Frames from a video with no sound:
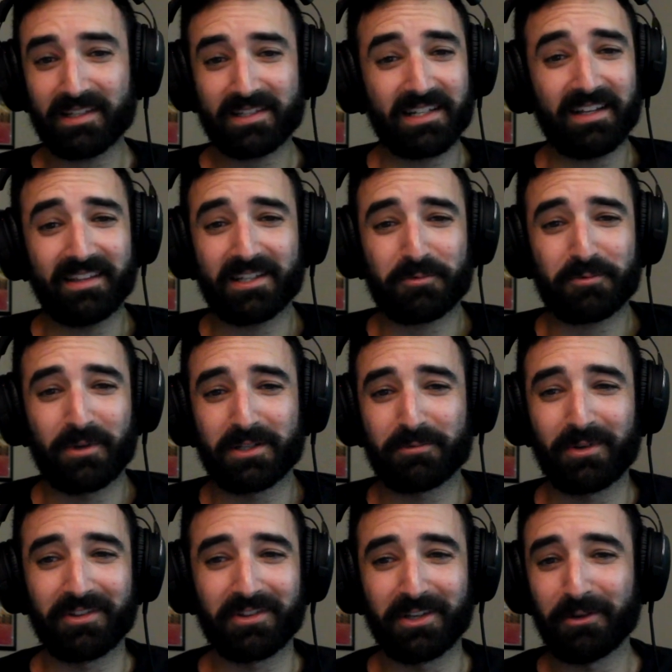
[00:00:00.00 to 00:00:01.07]
We can say this one's
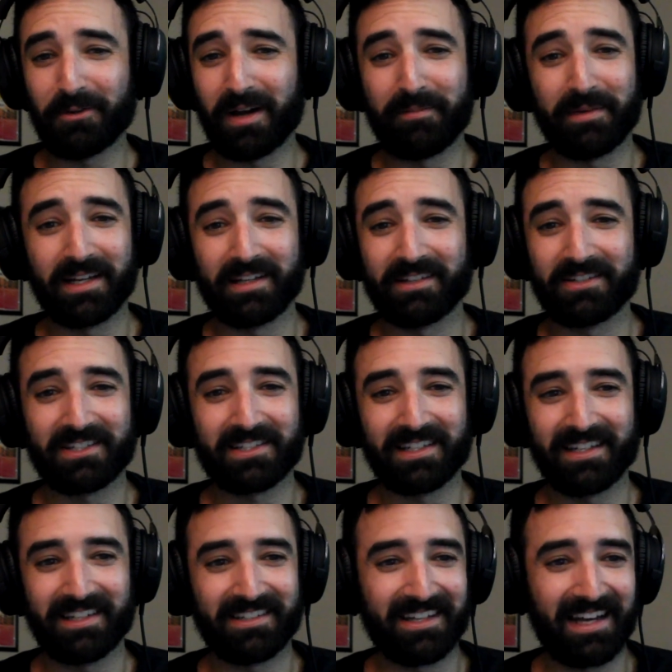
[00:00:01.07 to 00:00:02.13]
worth two. I mean, just
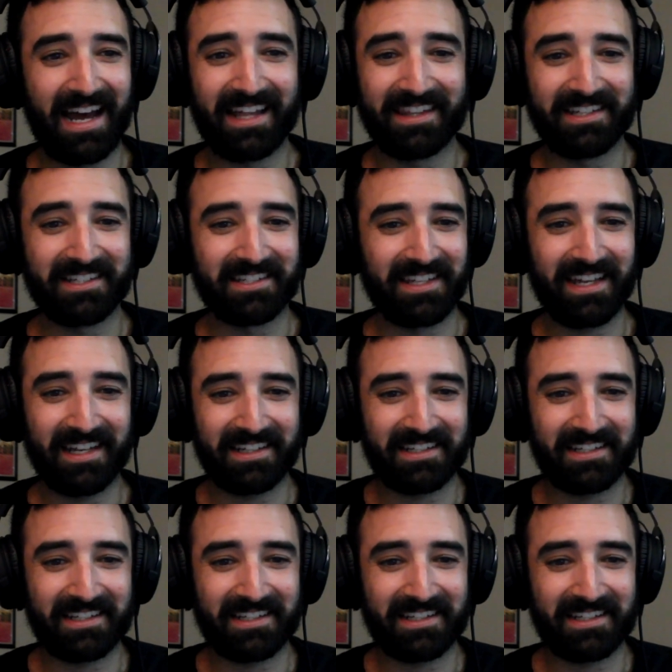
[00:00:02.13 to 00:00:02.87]
to add the stakes.